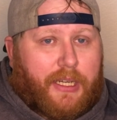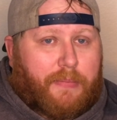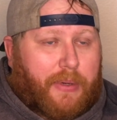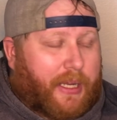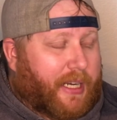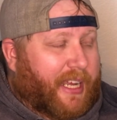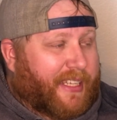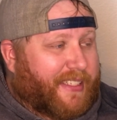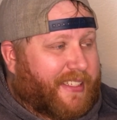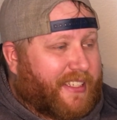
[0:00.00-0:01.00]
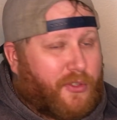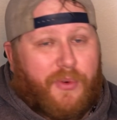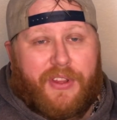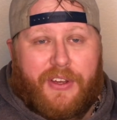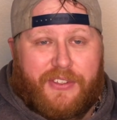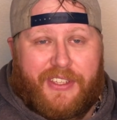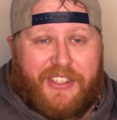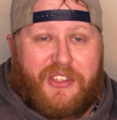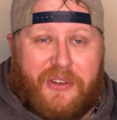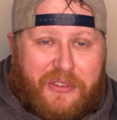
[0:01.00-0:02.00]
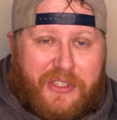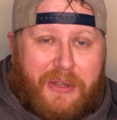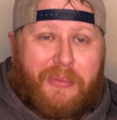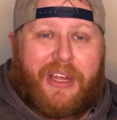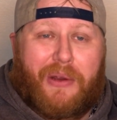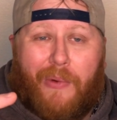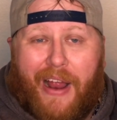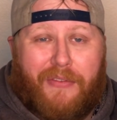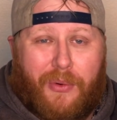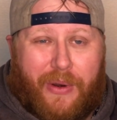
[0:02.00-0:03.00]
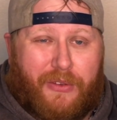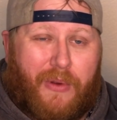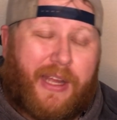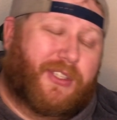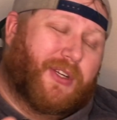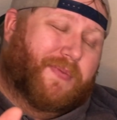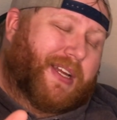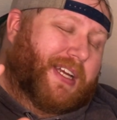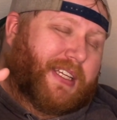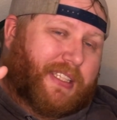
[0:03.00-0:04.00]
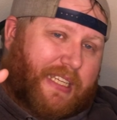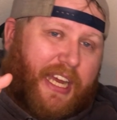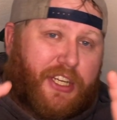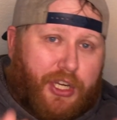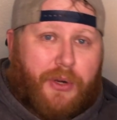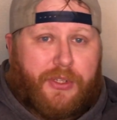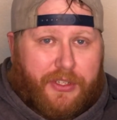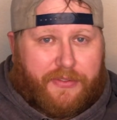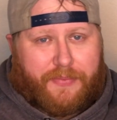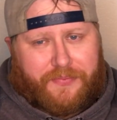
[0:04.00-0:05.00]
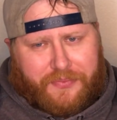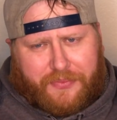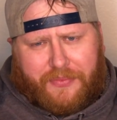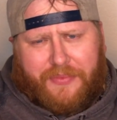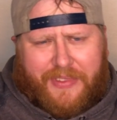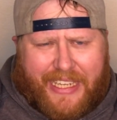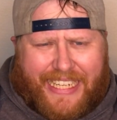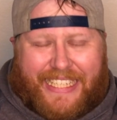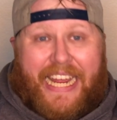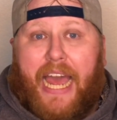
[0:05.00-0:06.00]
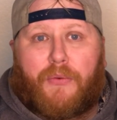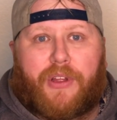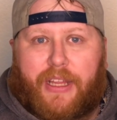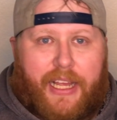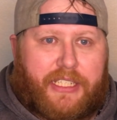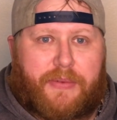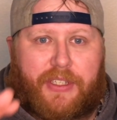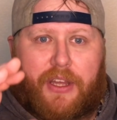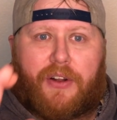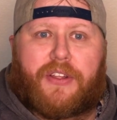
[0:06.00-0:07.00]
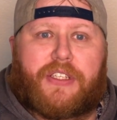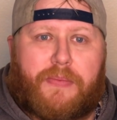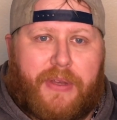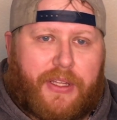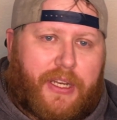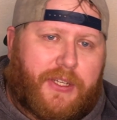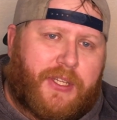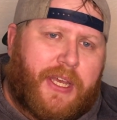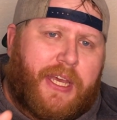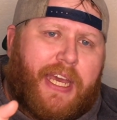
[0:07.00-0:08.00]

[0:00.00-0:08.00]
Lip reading: But it's one of those things, you know, sibling rivalries, right? So this guy, Joseph, his dad really likes him. He's got all these abilities.